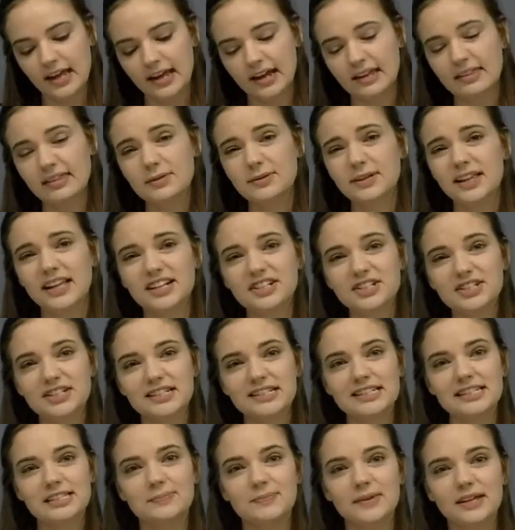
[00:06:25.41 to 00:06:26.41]
and they will
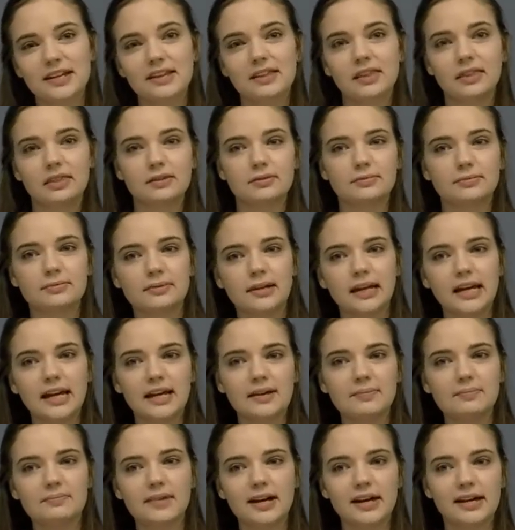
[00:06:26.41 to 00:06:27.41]
actually spend
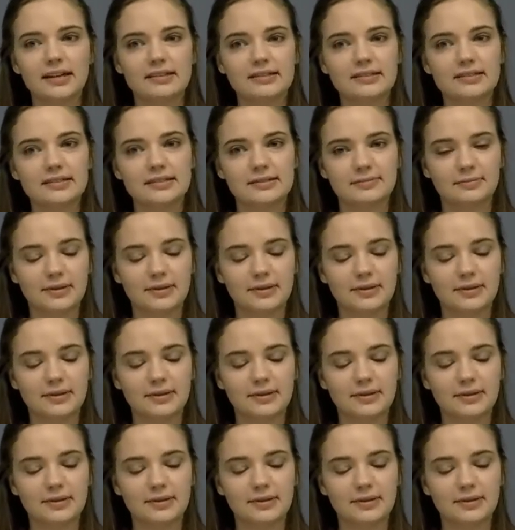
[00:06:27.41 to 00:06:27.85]
3 months